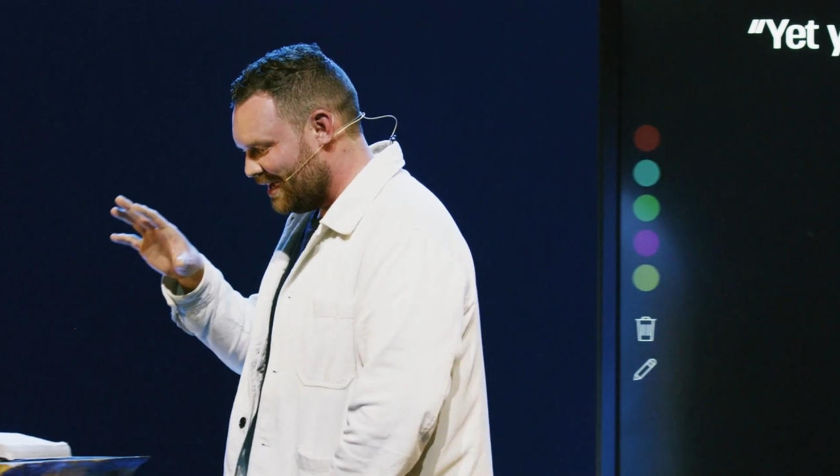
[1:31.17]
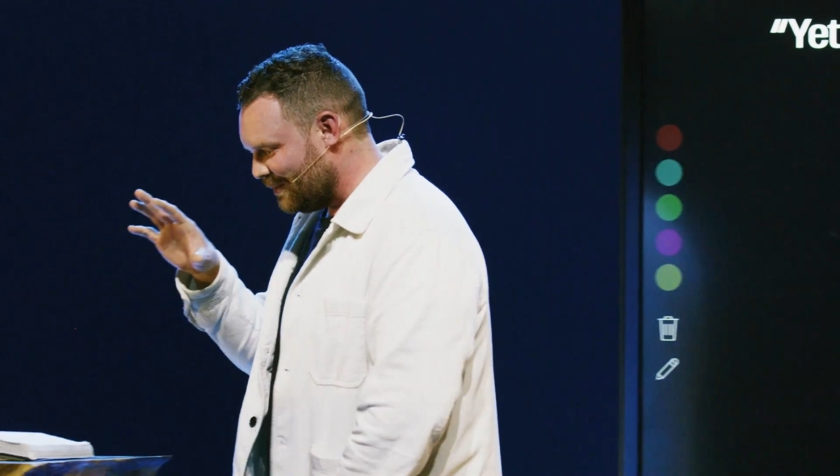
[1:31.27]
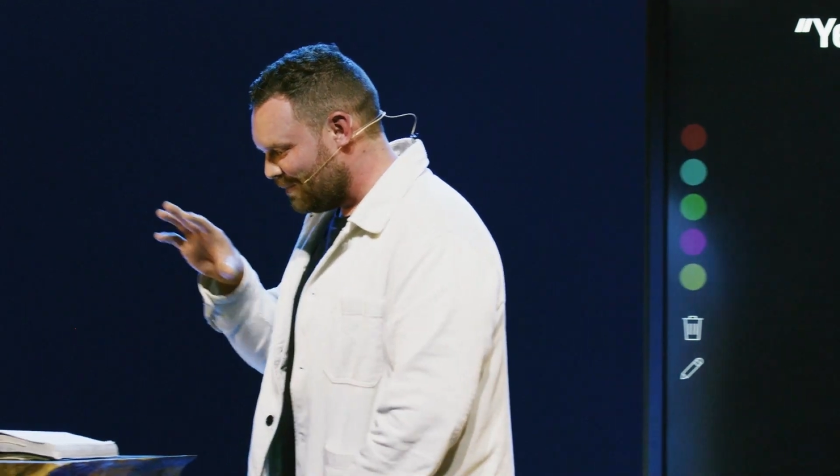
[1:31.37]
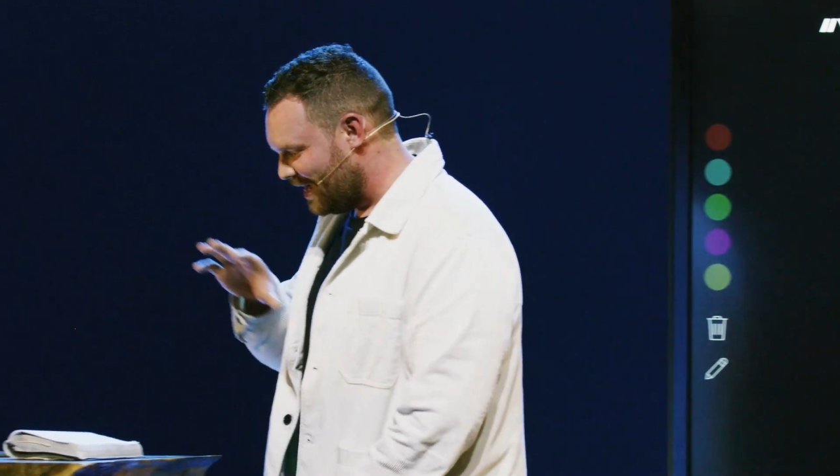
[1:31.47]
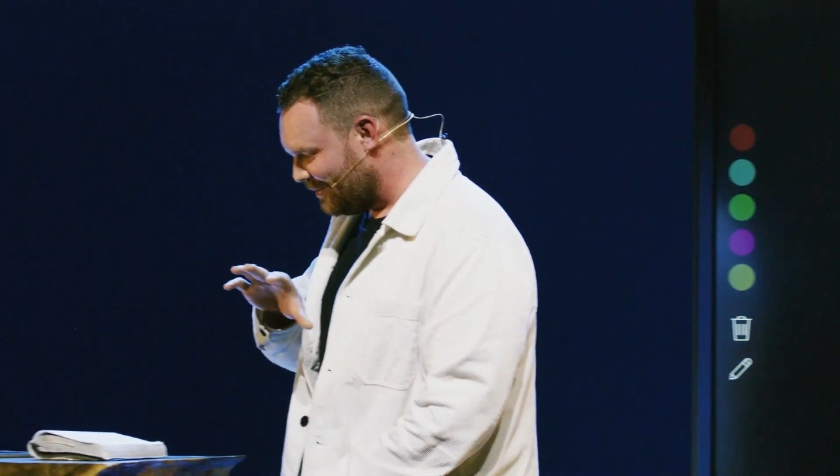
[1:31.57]
uh,
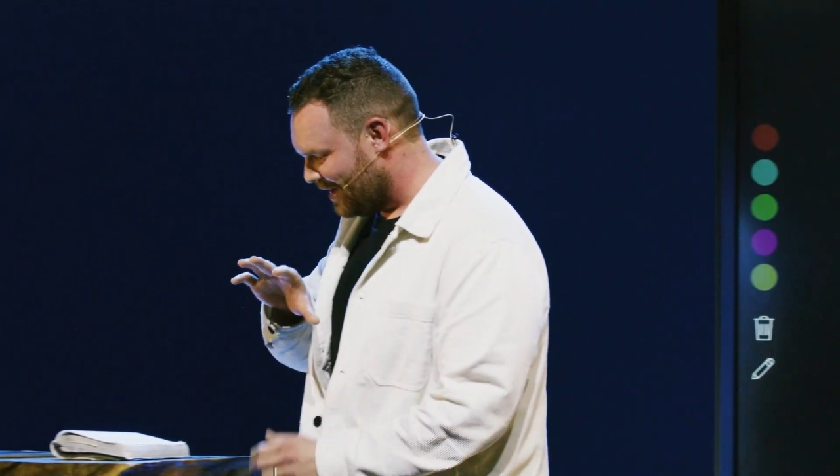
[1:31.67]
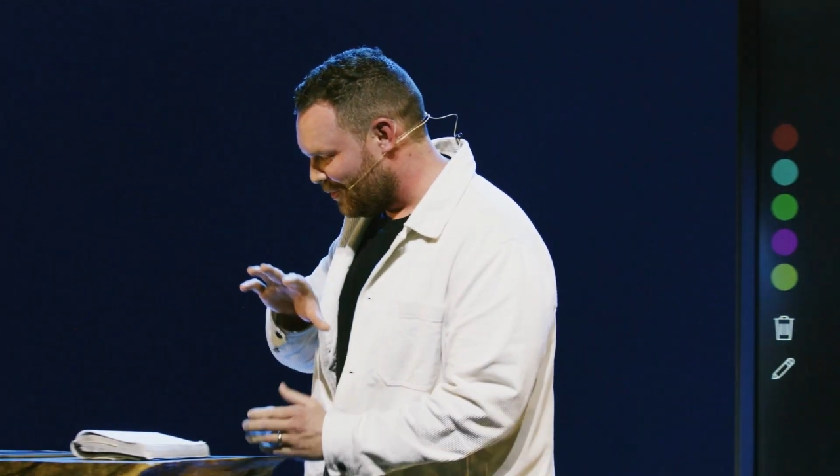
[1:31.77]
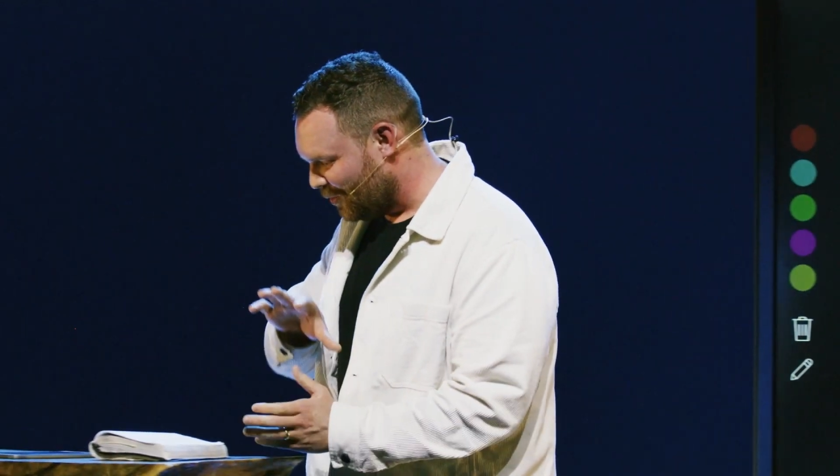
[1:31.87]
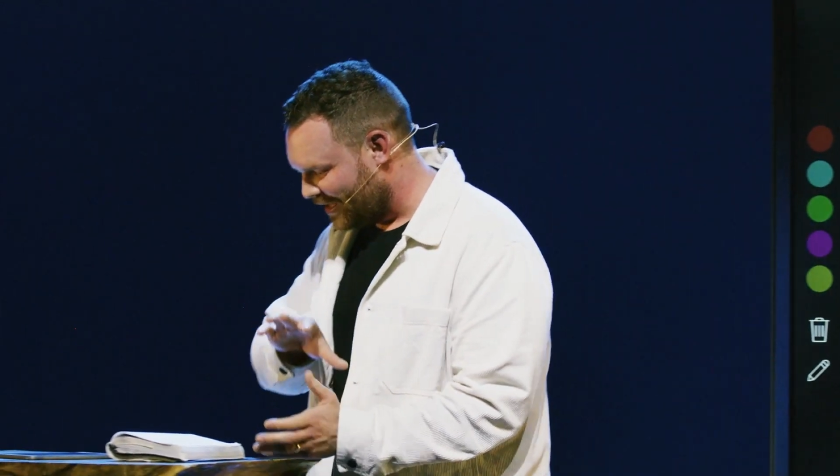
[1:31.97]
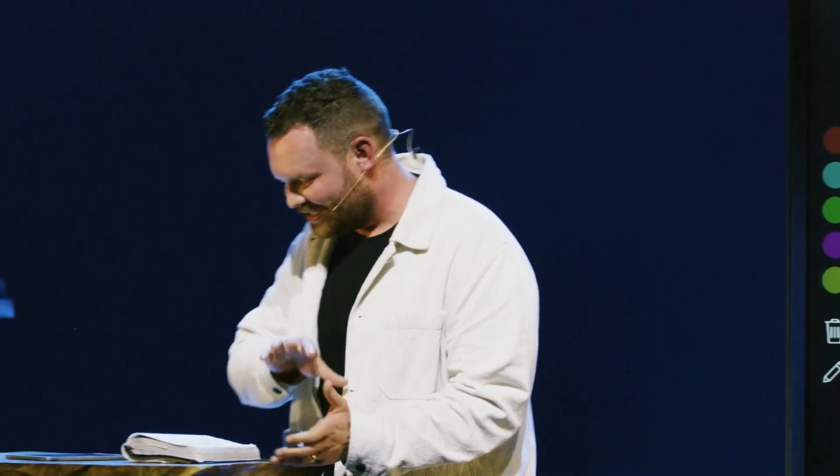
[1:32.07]
my, my
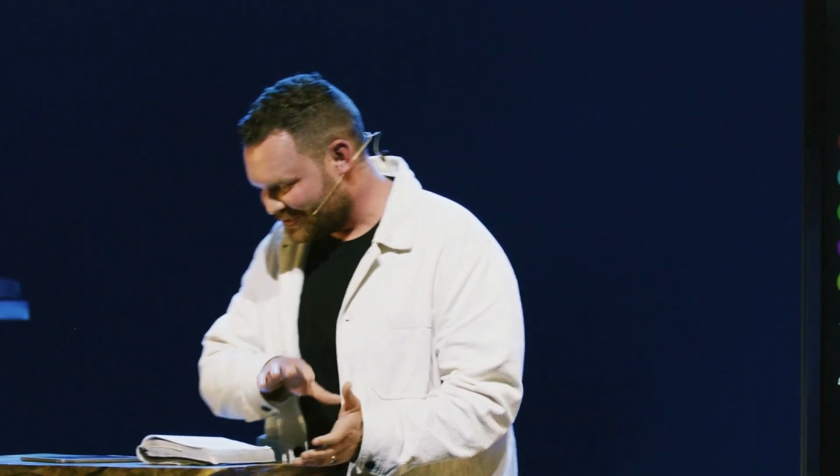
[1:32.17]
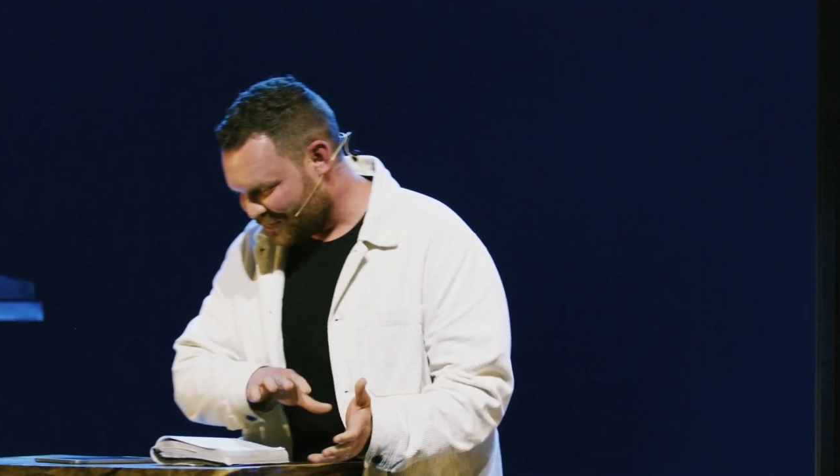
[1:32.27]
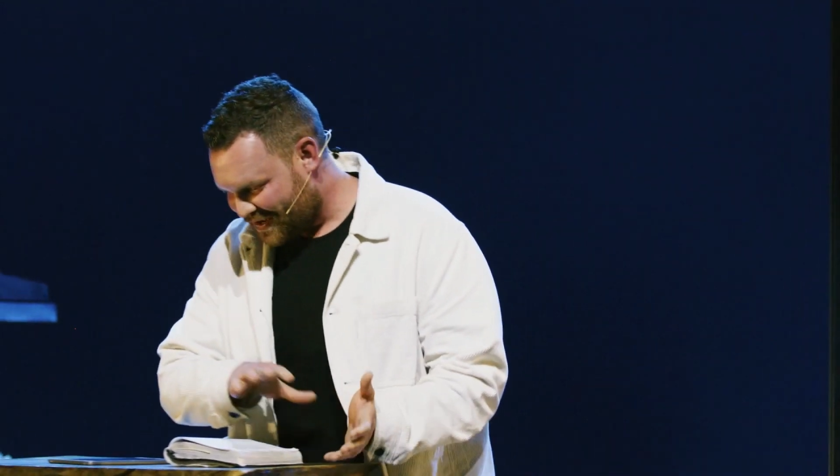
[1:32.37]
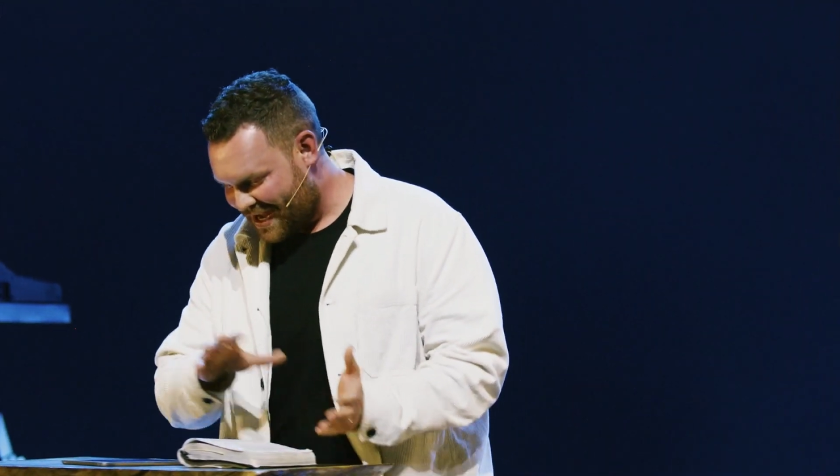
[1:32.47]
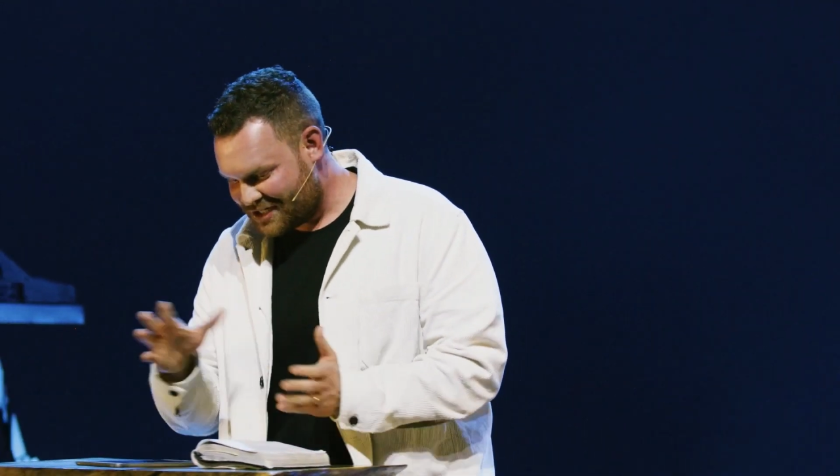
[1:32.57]
whole, like,
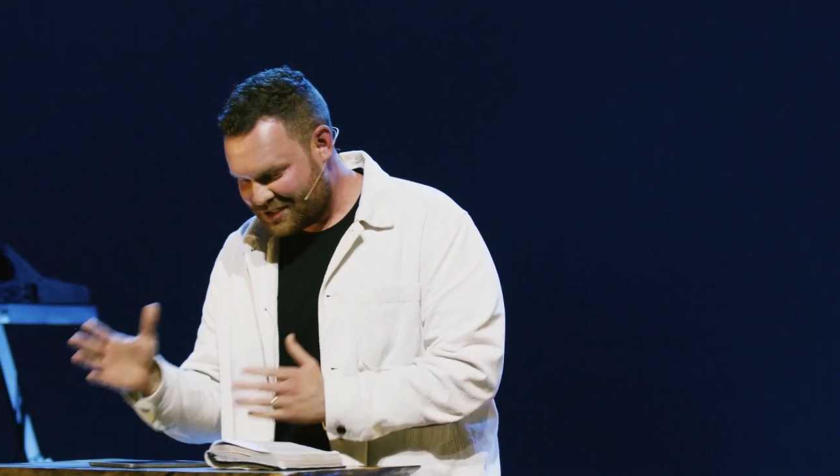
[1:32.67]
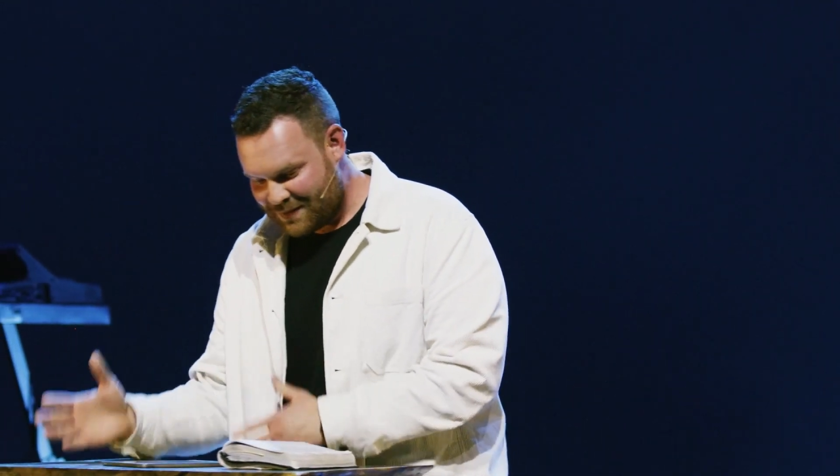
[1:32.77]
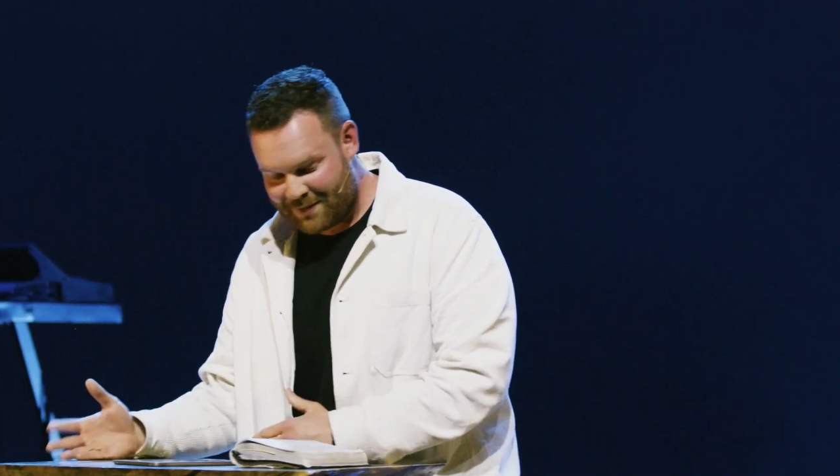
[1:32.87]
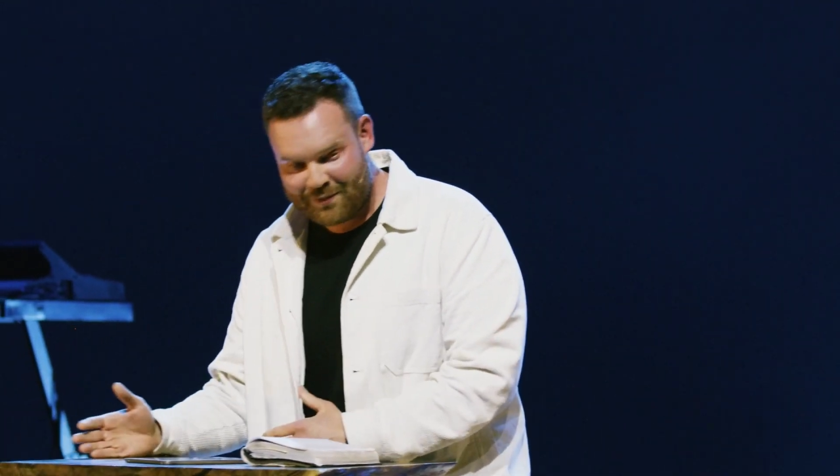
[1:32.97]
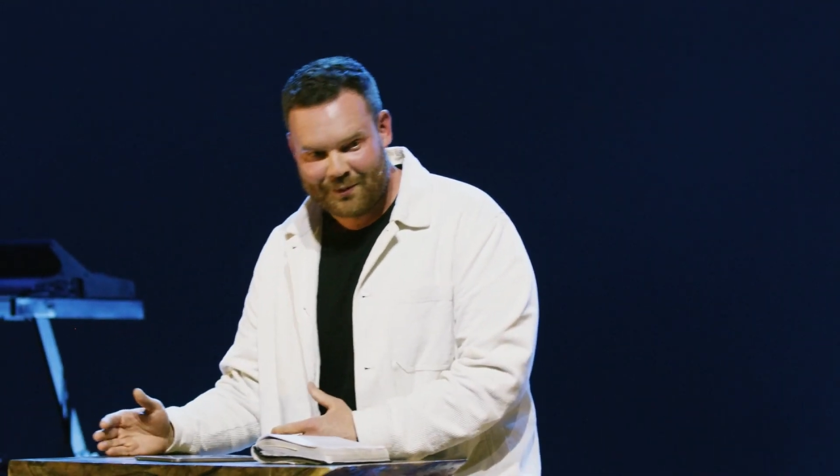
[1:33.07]
certification to
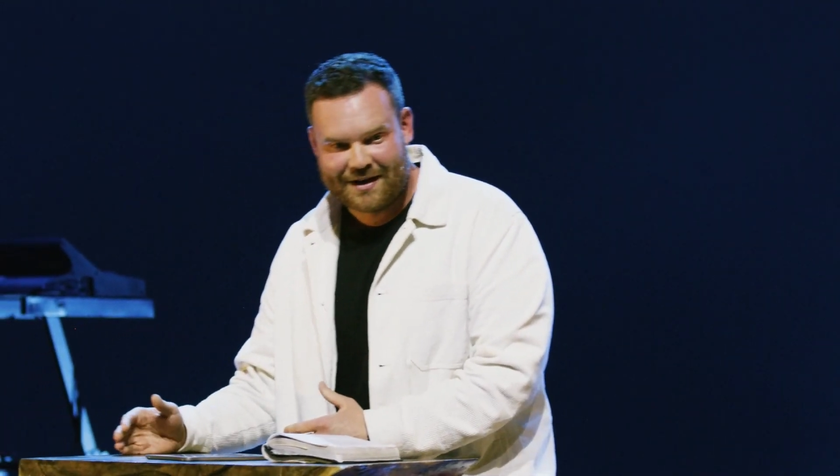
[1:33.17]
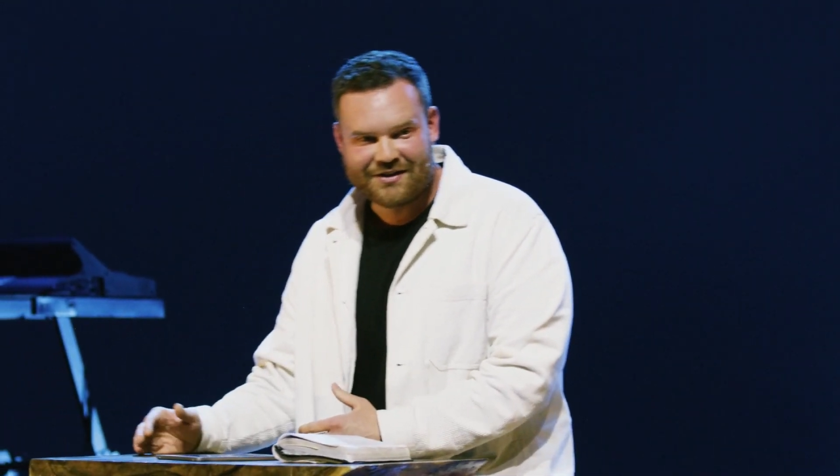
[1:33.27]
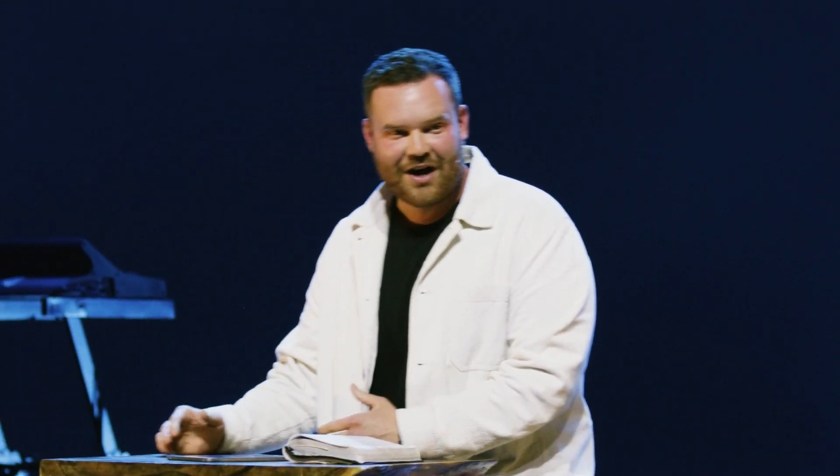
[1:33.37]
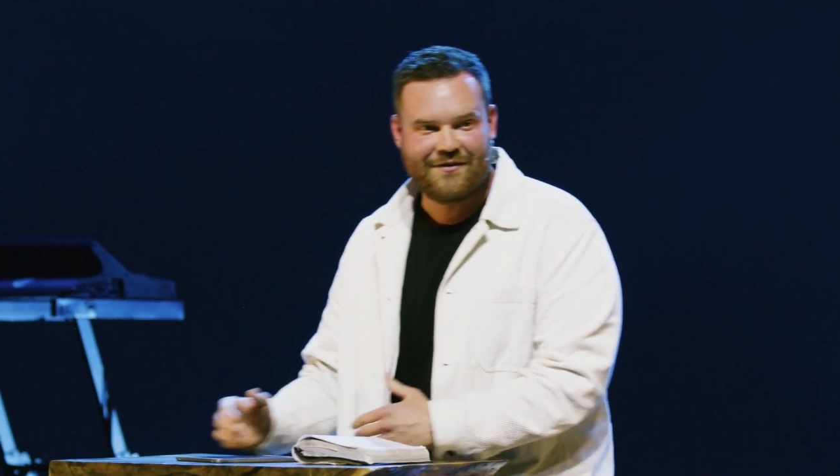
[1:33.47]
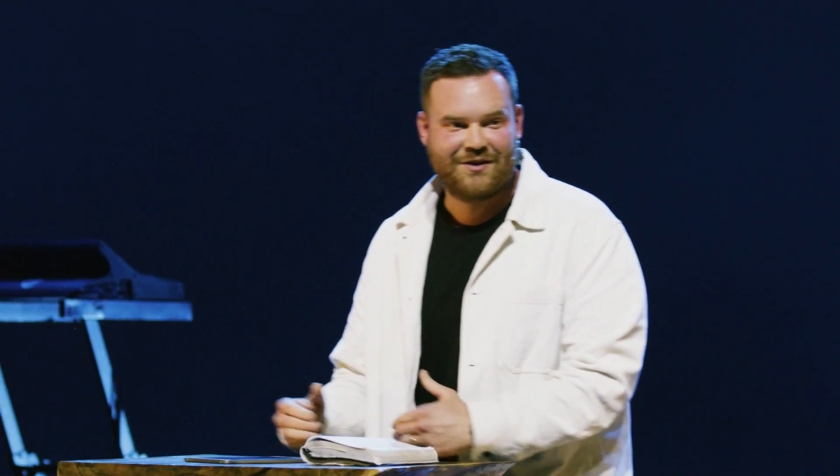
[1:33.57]
become a
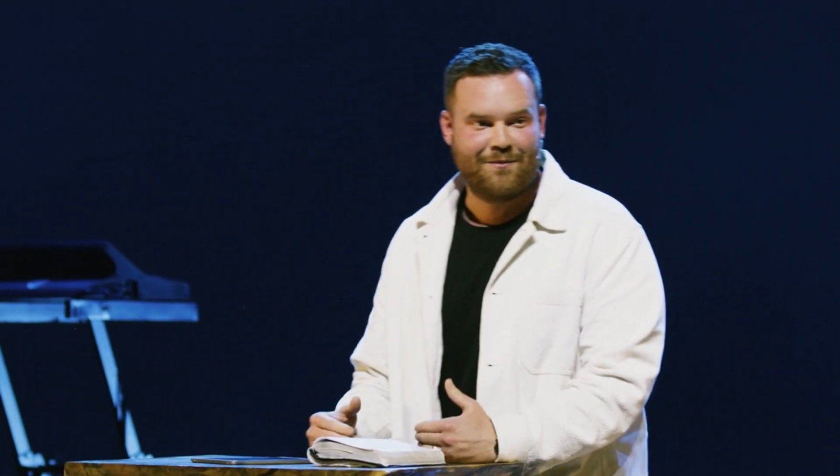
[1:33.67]
probation officer,